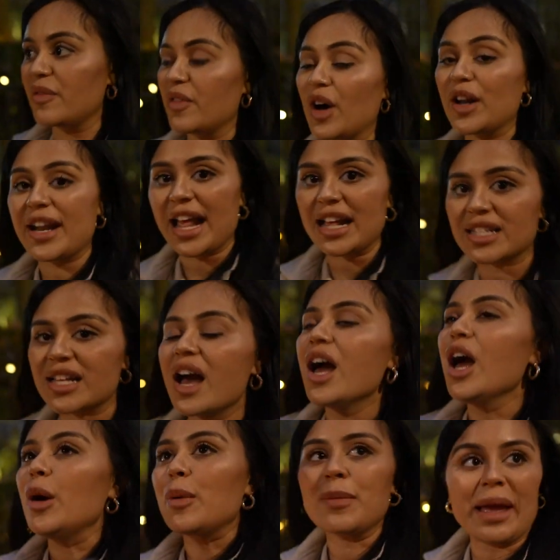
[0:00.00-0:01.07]
with Onyx,
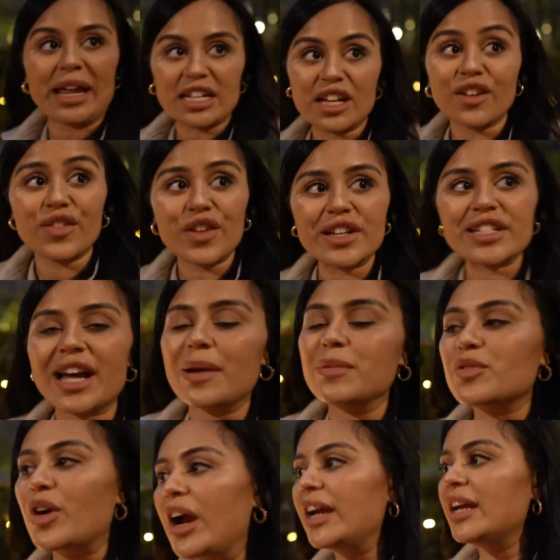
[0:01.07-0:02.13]
we made it a few times,
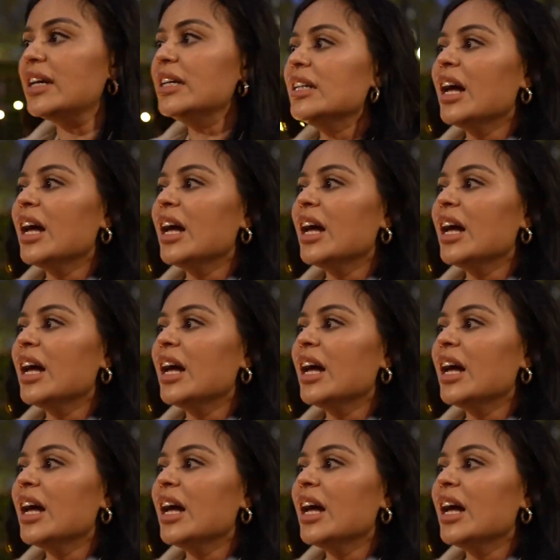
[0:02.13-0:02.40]
right?